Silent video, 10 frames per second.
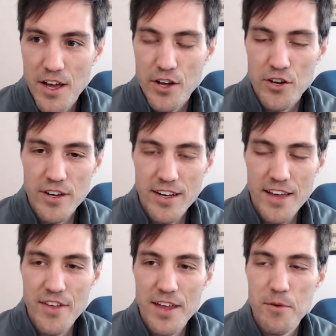Good. And
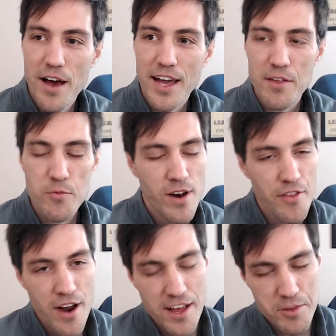then I guess one
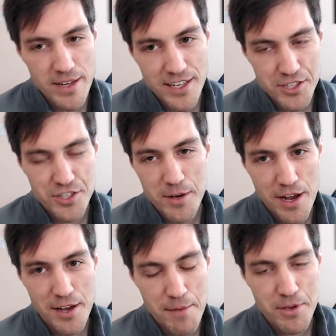other aspect
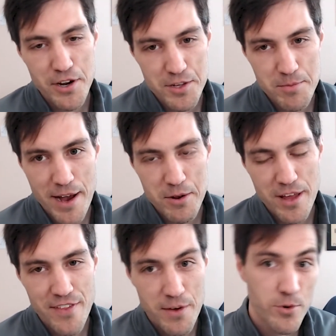I'm curious about,
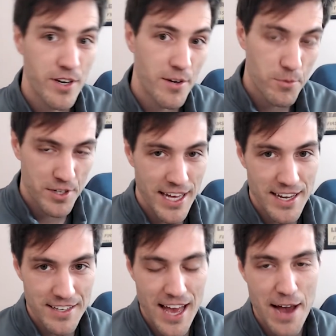and then we'll
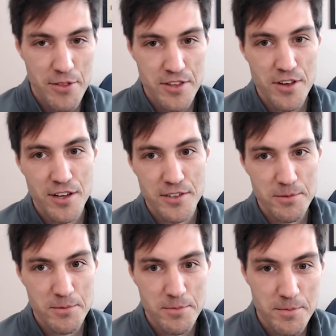into how this all
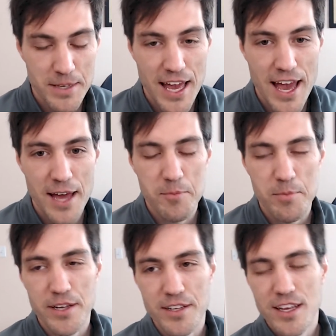began.
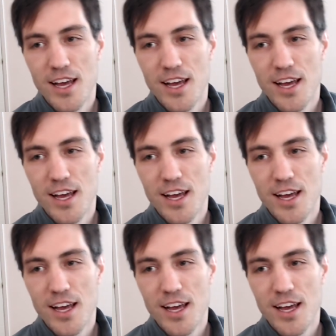But